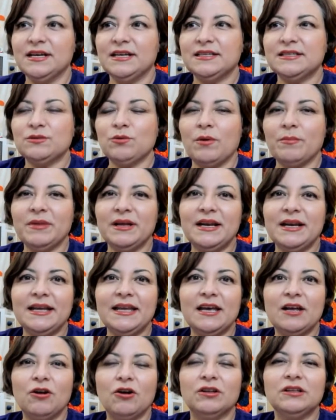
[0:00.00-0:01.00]
So I'm going to
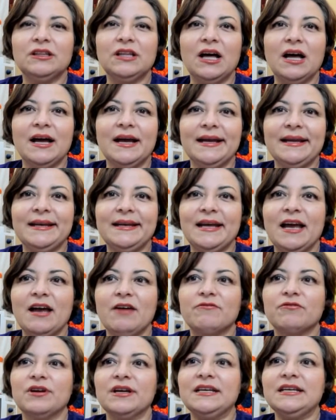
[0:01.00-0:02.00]
get online
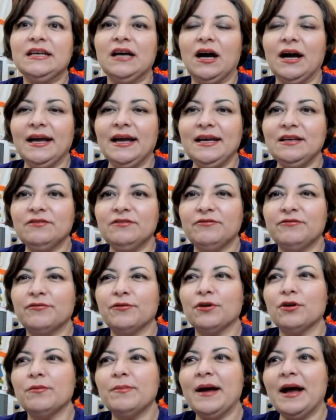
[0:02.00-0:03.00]
every night
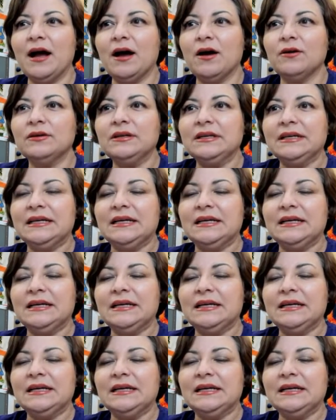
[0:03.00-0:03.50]
for about